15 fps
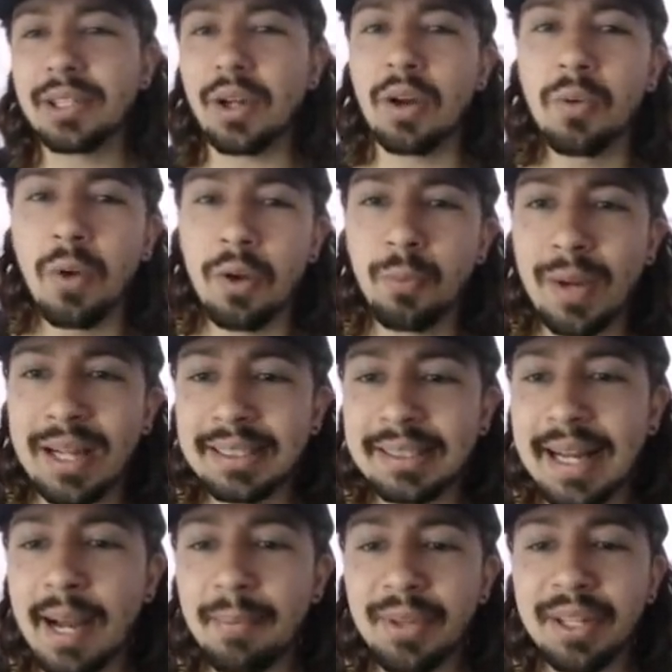on
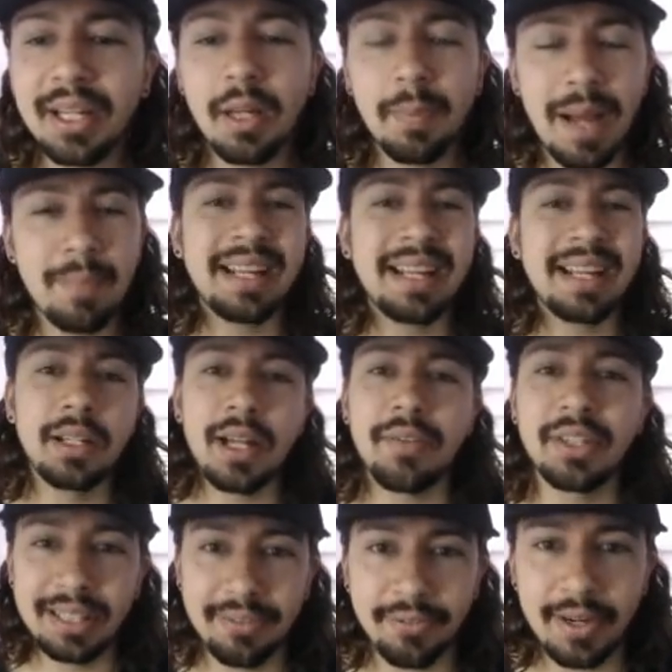Wednesday, I'm thinking about making another
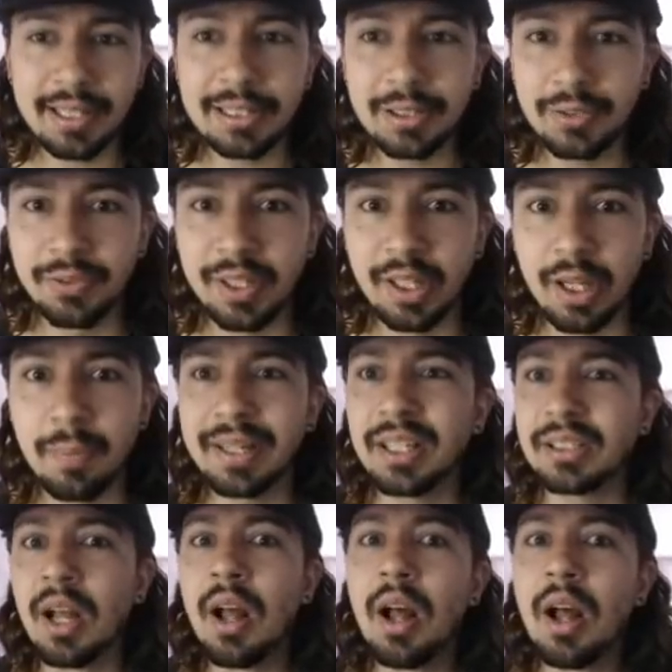differentials video,
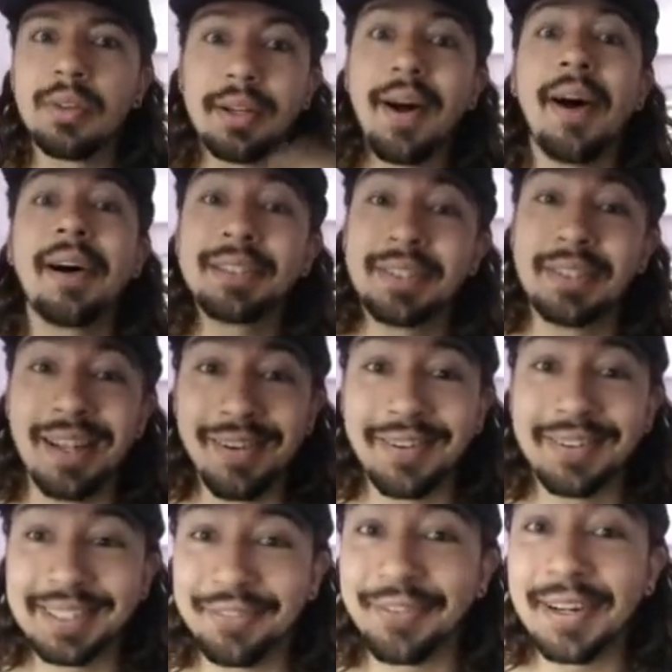because the last
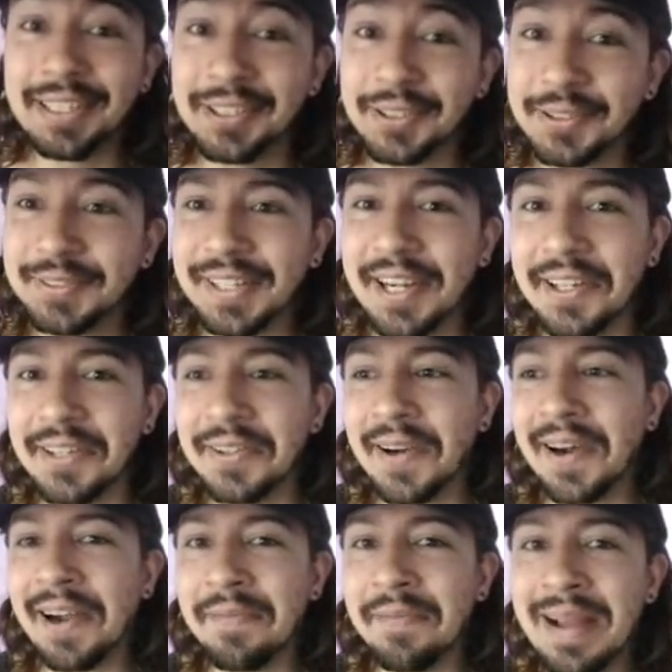differentials video
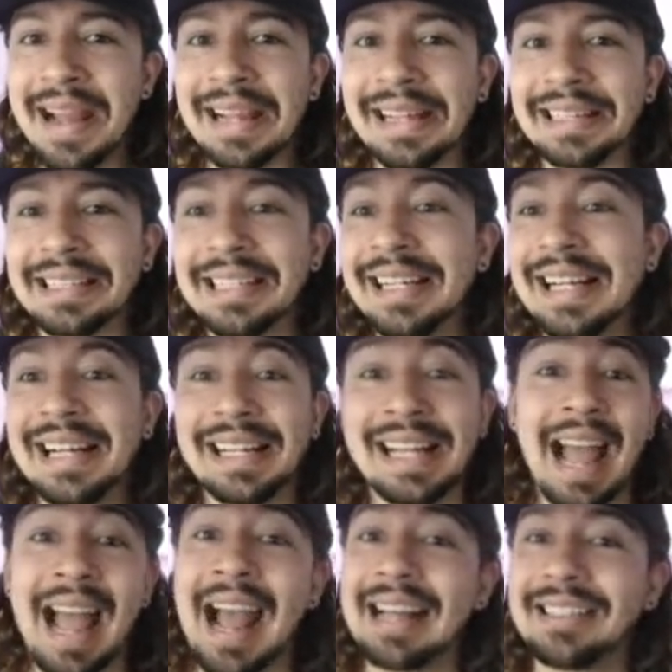I made
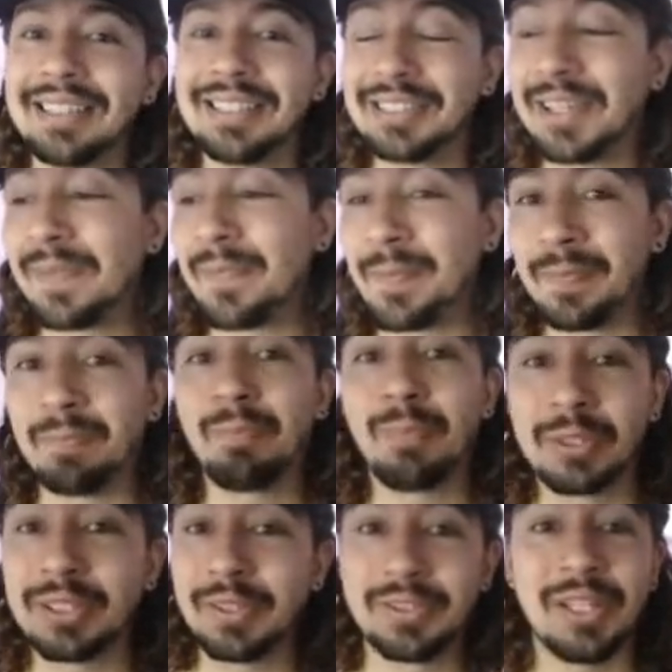had some
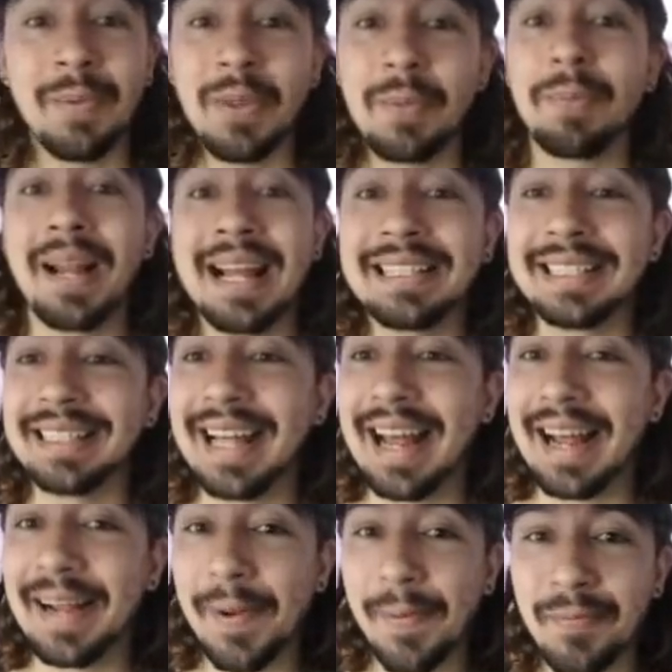of the players in
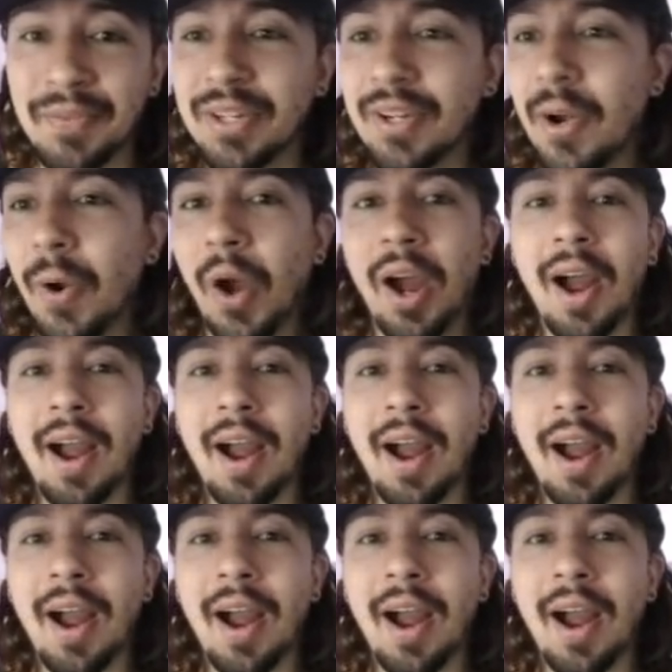there. You know,